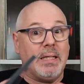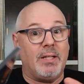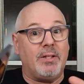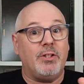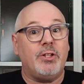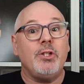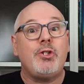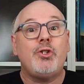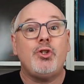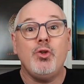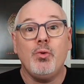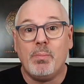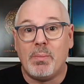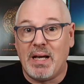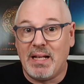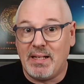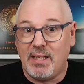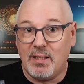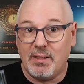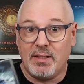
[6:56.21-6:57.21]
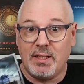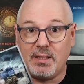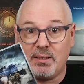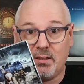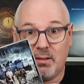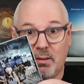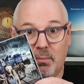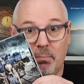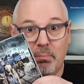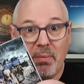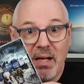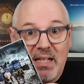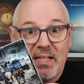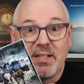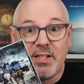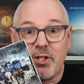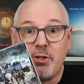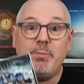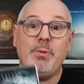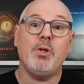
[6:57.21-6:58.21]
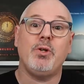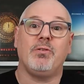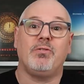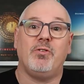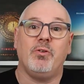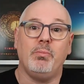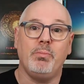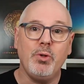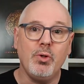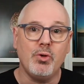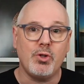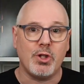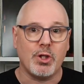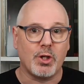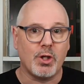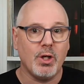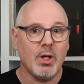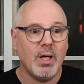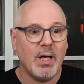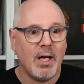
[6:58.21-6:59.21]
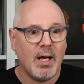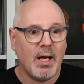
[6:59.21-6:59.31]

the two men that make this beautiful music.